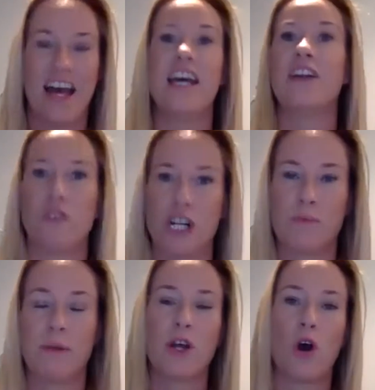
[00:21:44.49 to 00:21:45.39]

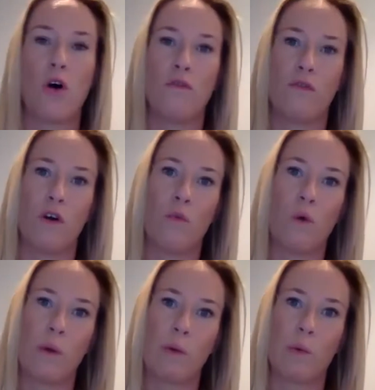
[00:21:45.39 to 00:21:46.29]
enrichment of
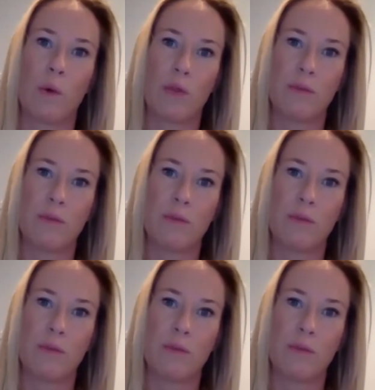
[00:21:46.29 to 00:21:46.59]
what we would want